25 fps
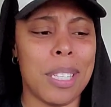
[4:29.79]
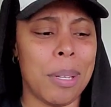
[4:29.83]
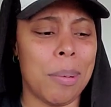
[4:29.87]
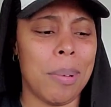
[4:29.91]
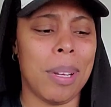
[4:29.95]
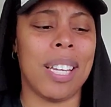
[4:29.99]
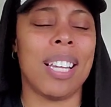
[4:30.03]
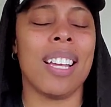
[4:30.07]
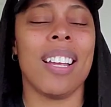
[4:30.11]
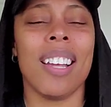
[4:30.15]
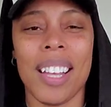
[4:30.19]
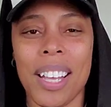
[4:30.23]
He
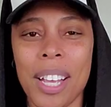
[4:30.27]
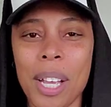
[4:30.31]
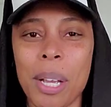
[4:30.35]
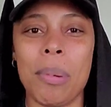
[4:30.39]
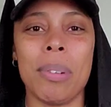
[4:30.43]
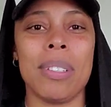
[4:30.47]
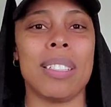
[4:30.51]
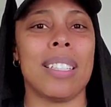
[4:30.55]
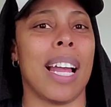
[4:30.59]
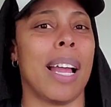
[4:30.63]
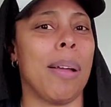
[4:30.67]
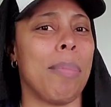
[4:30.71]
was, he
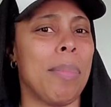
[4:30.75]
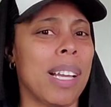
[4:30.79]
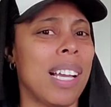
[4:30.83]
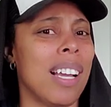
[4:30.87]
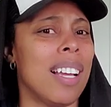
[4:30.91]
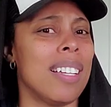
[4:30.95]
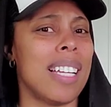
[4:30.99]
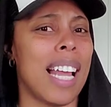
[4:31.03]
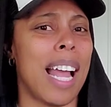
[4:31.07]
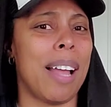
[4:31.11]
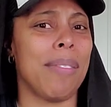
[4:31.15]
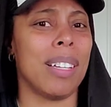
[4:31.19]
was like,
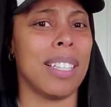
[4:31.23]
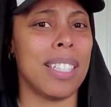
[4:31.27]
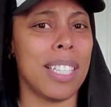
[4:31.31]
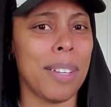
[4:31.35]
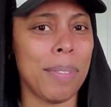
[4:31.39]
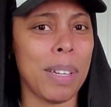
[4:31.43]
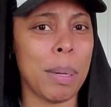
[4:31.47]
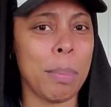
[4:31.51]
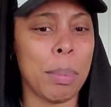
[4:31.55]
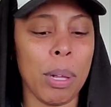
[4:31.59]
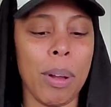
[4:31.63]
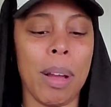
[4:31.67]
because I have the
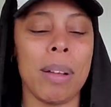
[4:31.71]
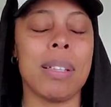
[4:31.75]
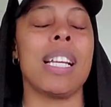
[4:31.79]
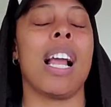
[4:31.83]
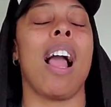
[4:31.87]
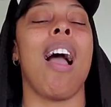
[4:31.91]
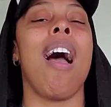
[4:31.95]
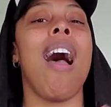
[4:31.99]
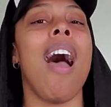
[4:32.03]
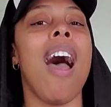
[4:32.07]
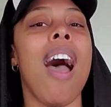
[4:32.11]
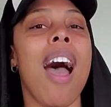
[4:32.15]
Tiffany blue. I was
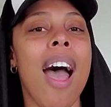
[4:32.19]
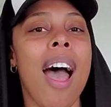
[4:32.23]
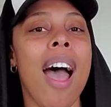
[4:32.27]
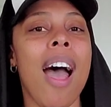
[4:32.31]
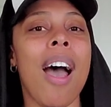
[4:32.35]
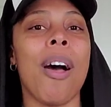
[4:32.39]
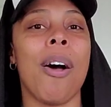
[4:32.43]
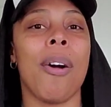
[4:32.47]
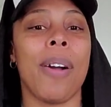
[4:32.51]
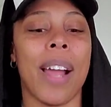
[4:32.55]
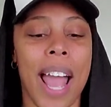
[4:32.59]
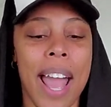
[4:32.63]
like,
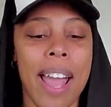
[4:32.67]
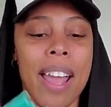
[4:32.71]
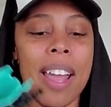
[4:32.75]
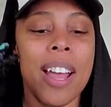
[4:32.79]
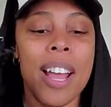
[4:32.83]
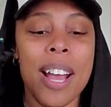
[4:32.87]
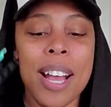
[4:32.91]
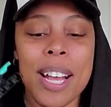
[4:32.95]
oh, okay.